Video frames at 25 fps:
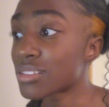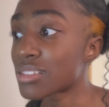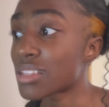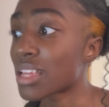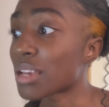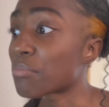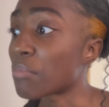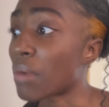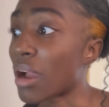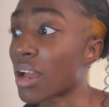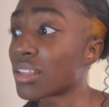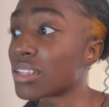
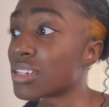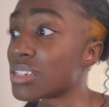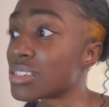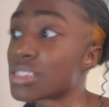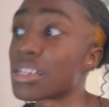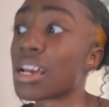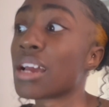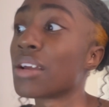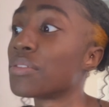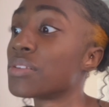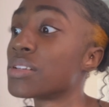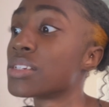like Miley
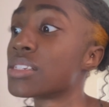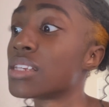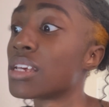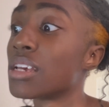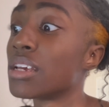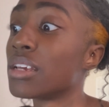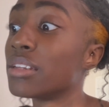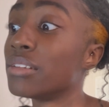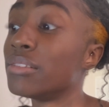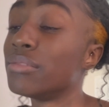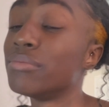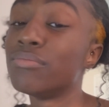Cyrus
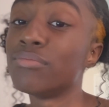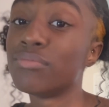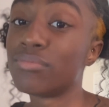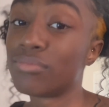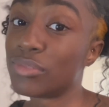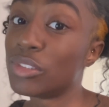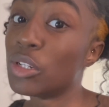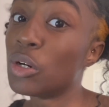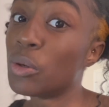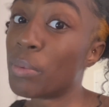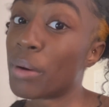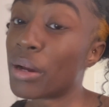said,
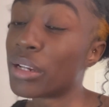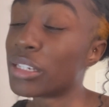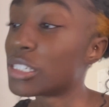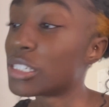nobody's